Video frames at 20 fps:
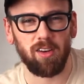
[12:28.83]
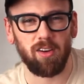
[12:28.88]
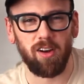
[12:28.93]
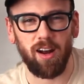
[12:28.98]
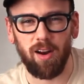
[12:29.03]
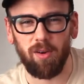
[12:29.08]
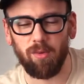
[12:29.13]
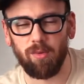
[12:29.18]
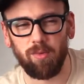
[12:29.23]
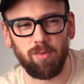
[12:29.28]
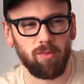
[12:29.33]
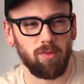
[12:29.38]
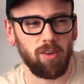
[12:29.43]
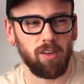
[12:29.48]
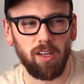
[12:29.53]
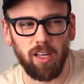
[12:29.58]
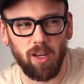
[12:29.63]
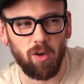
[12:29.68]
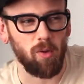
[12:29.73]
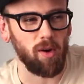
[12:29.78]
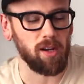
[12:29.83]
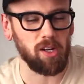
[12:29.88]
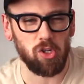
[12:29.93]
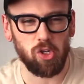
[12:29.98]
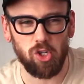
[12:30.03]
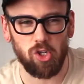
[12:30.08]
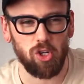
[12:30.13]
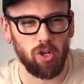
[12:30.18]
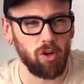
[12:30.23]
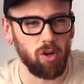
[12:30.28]
not really quite
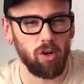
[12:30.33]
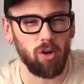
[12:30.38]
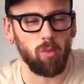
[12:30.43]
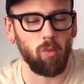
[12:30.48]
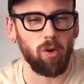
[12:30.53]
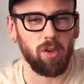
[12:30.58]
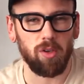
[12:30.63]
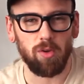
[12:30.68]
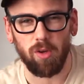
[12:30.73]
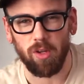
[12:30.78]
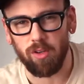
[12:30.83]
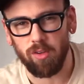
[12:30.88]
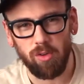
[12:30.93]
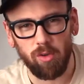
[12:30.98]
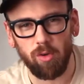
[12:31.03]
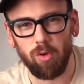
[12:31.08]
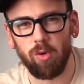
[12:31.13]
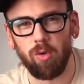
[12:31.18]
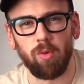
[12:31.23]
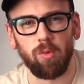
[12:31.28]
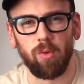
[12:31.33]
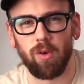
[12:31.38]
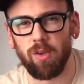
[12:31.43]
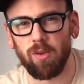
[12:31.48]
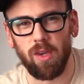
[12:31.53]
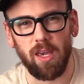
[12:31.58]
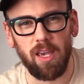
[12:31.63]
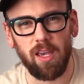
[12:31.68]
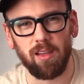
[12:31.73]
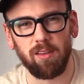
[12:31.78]
sure what you can do and what
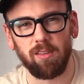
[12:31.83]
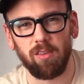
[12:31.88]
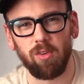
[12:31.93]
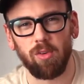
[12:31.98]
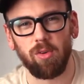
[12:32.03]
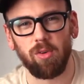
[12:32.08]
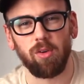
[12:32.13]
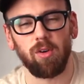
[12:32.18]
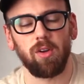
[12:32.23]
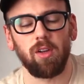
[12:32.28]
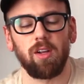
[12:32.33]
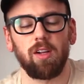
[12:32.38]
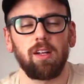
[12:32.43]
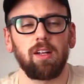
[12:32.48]
you can't do.